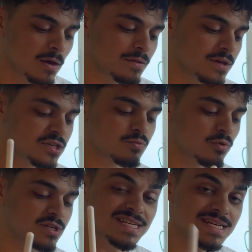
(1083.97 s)
This
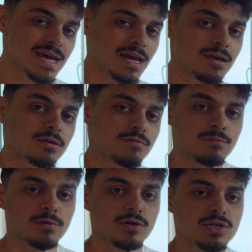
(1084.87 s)
was Nick
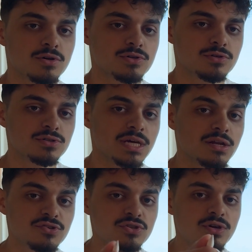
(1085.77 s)
from Launch Socials, and
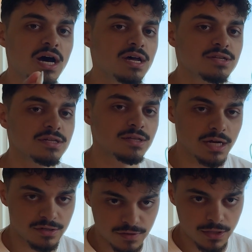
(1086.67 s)
I'll see you guys in the
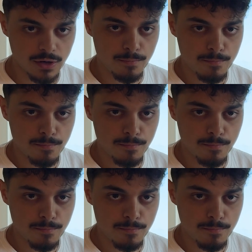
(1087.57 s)
next video.